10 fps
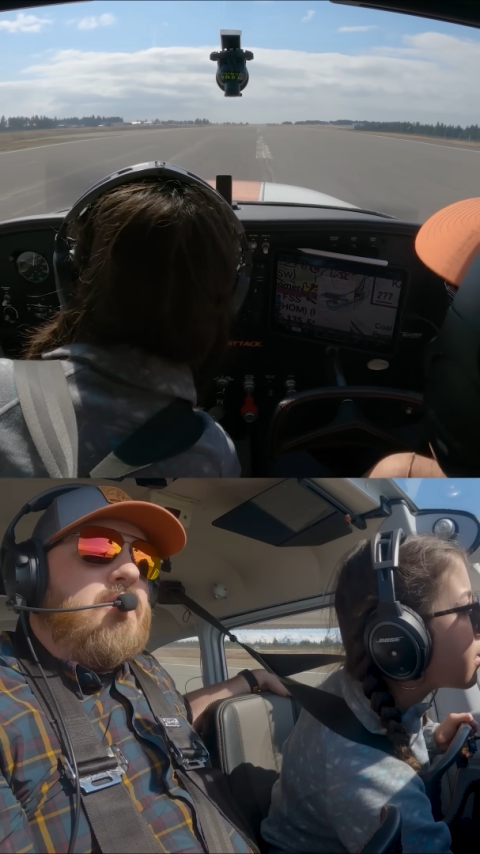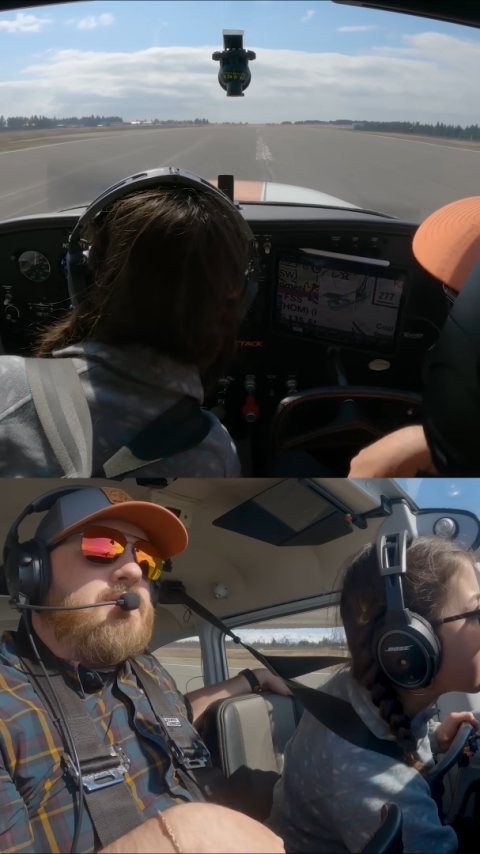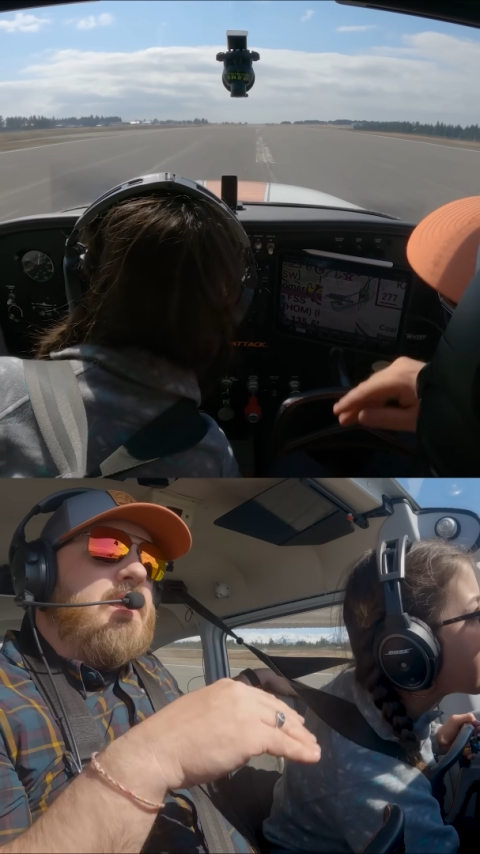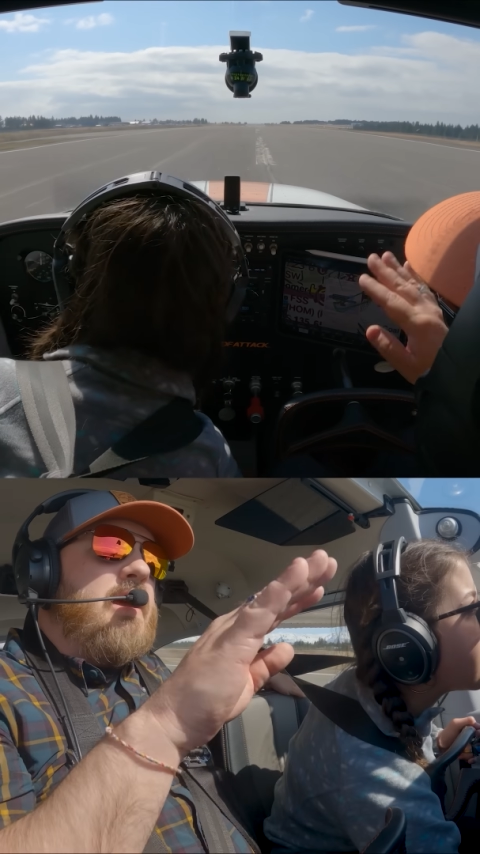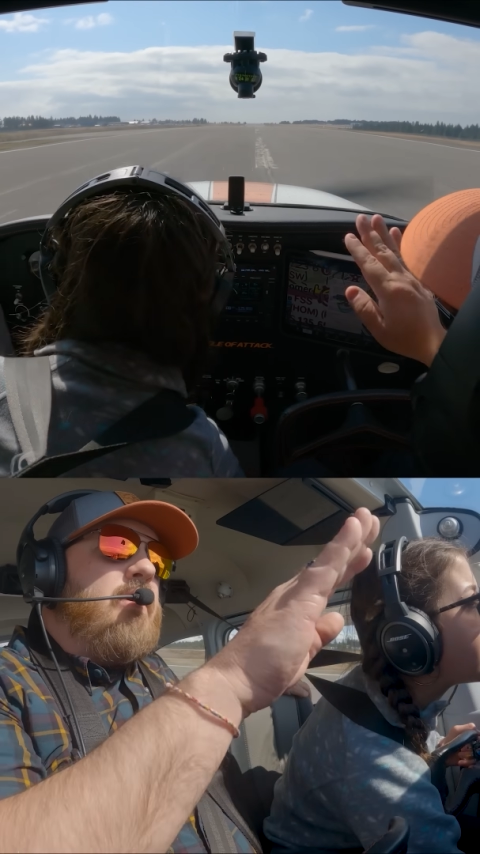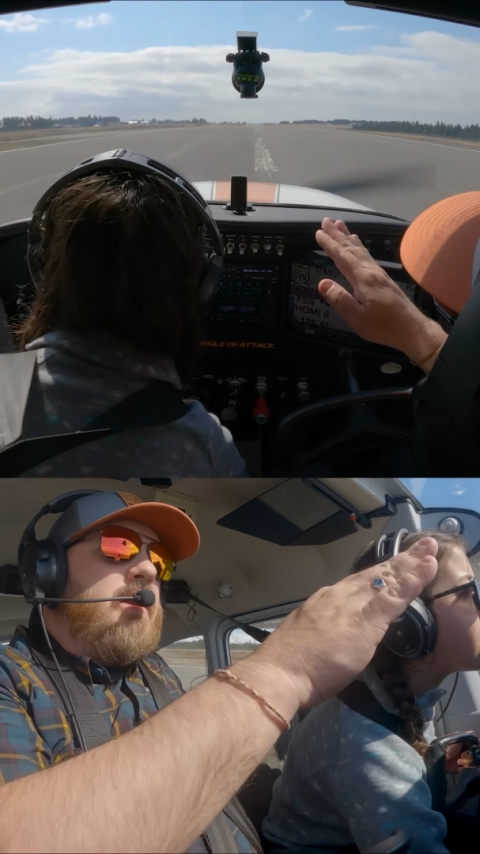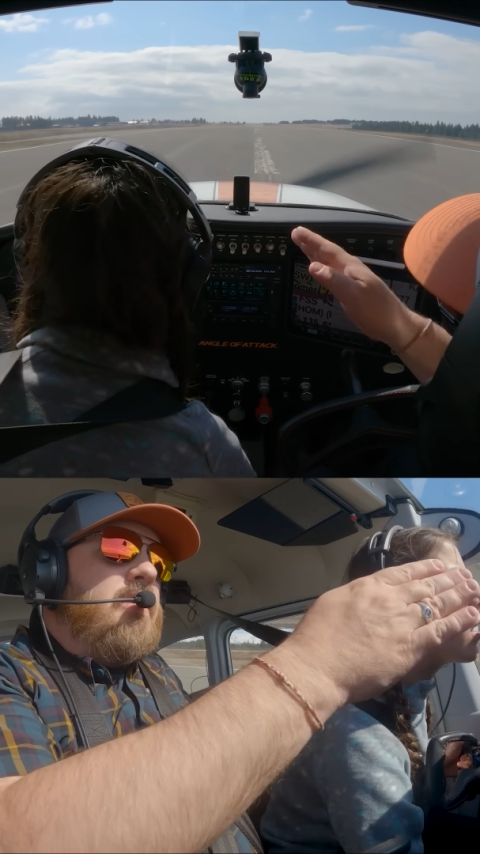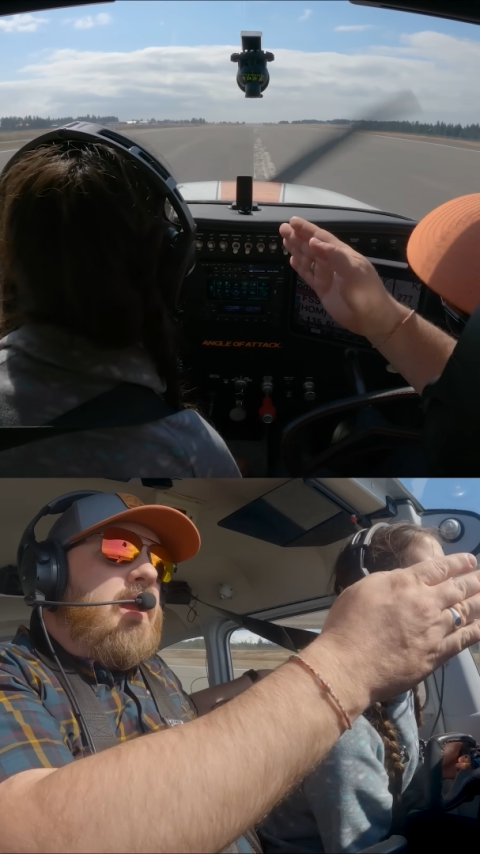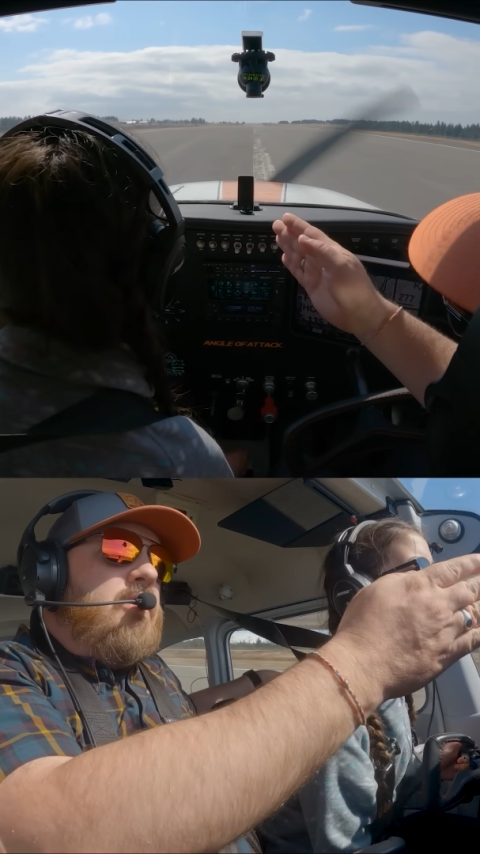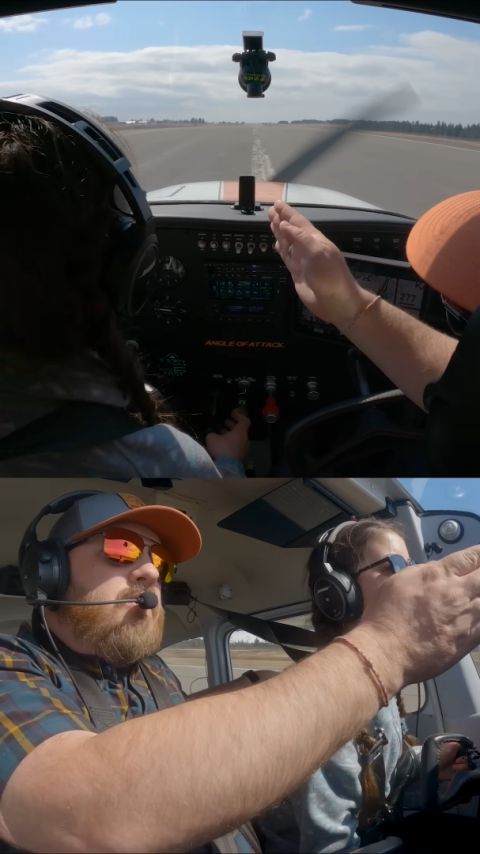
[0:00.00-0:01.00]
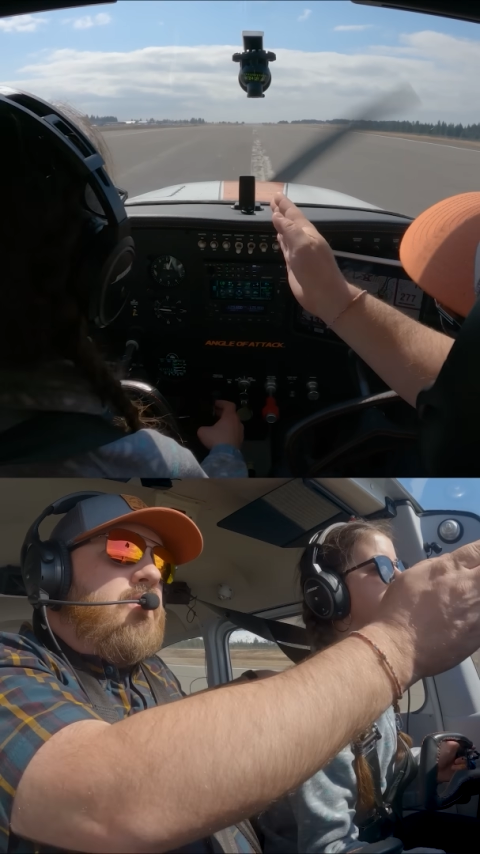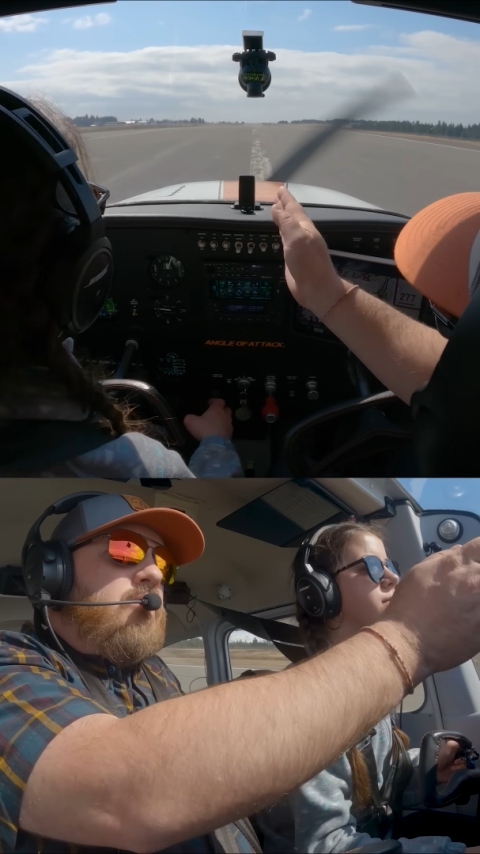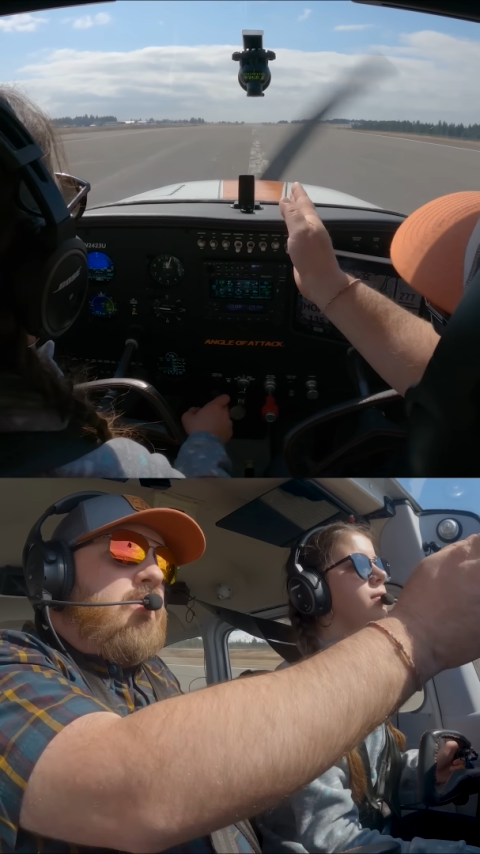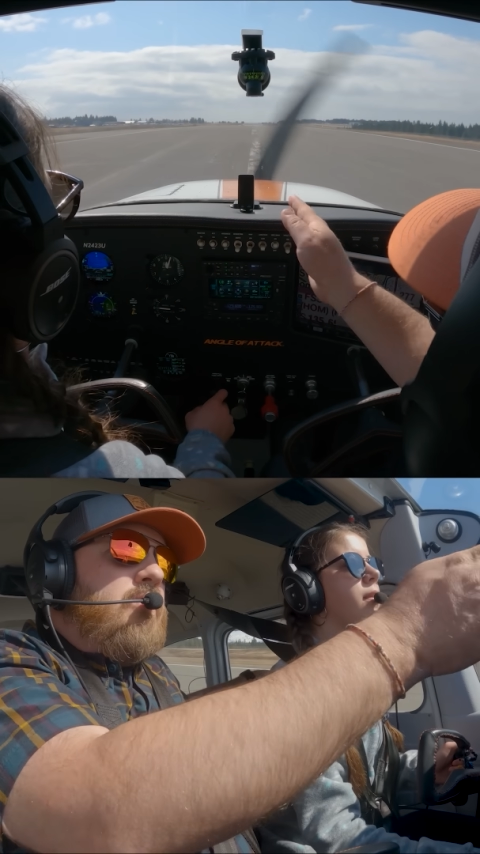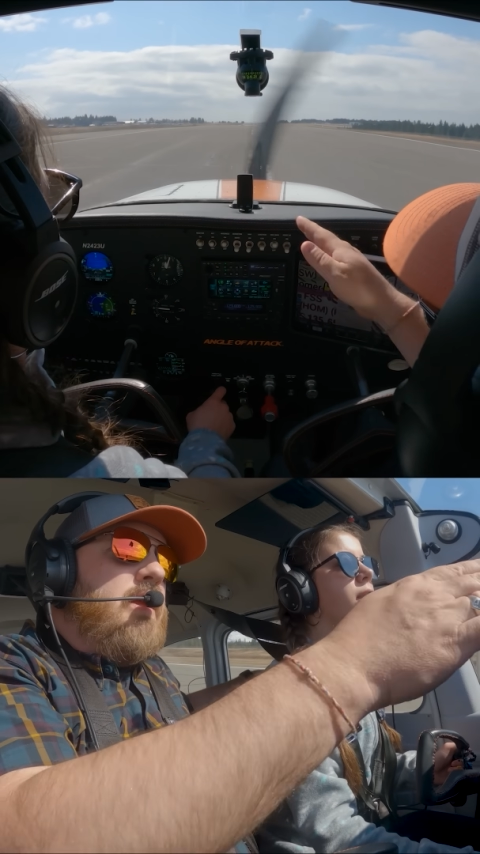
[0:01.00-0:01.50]
You see how I aligned with the
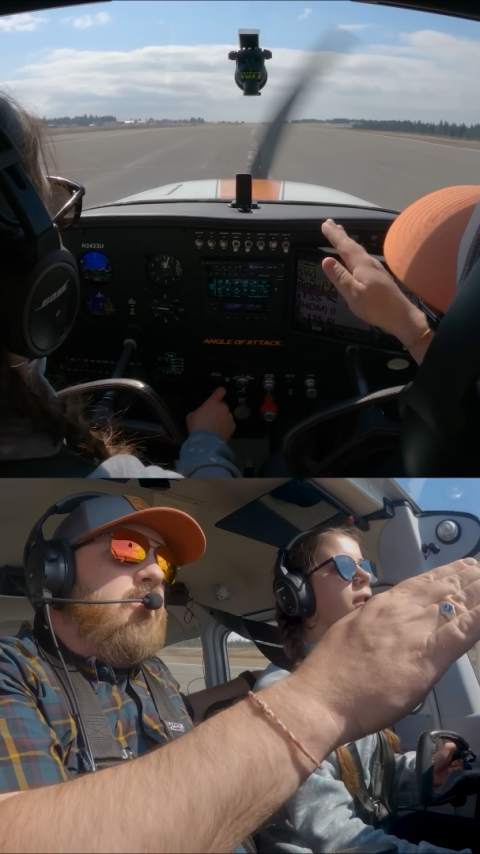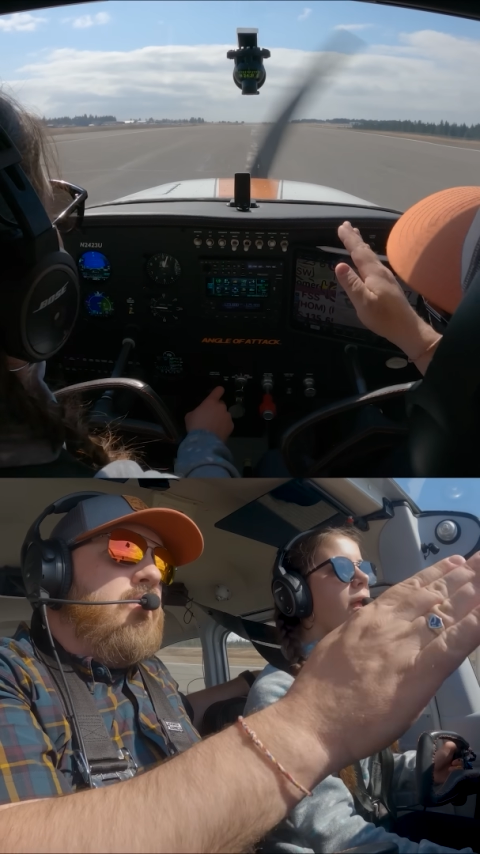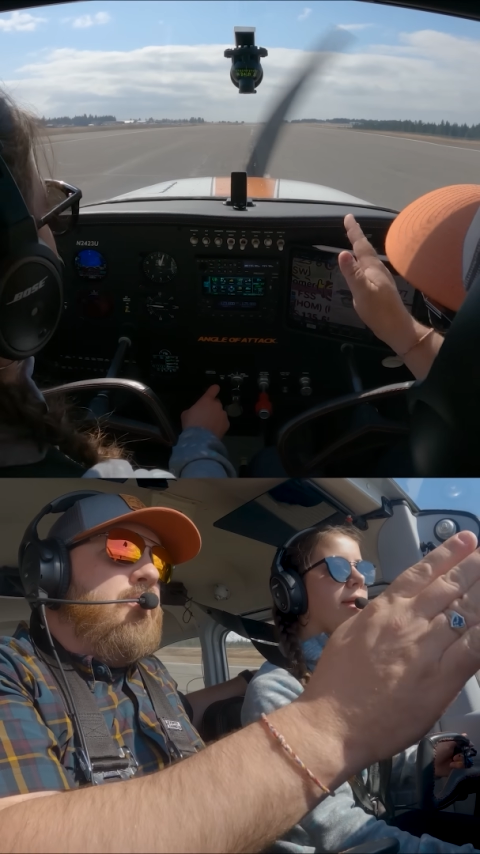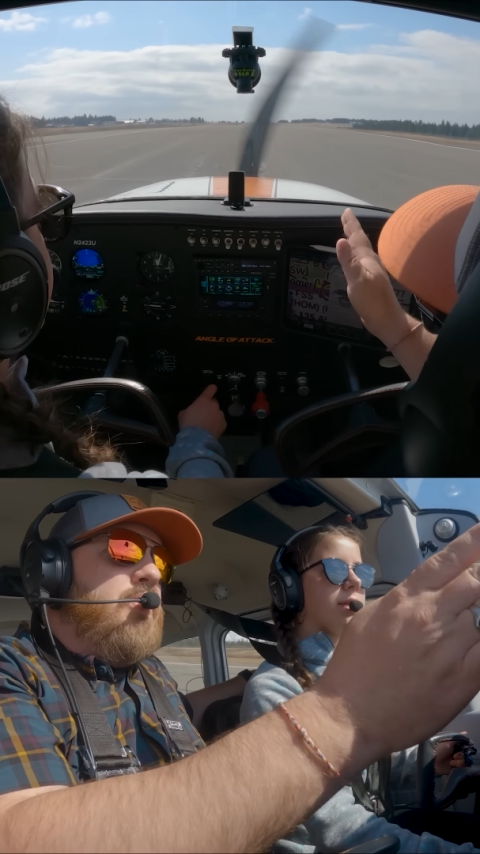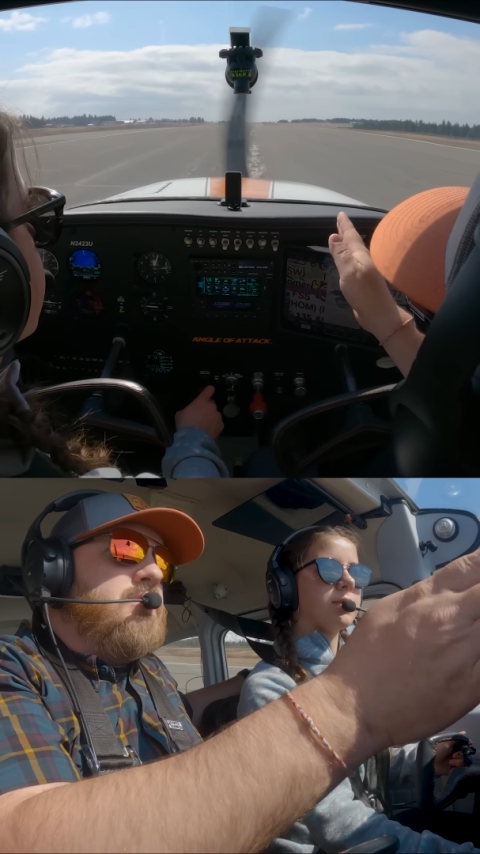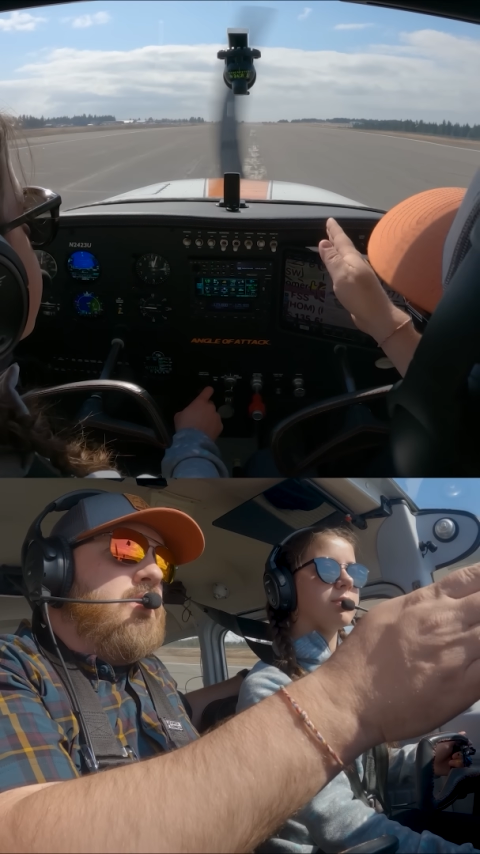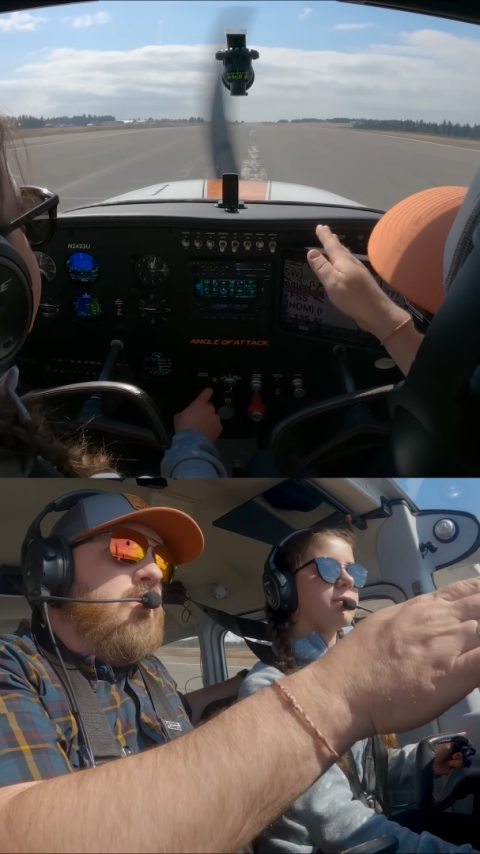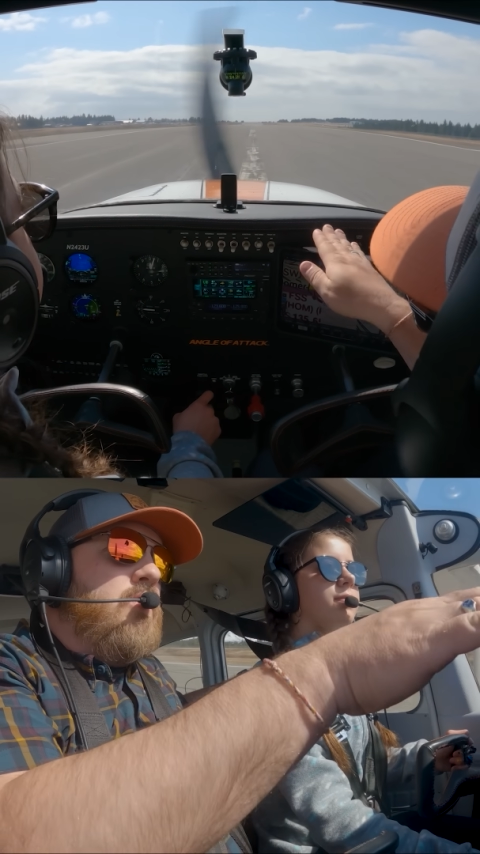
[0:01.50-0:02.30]
runway when I pushed the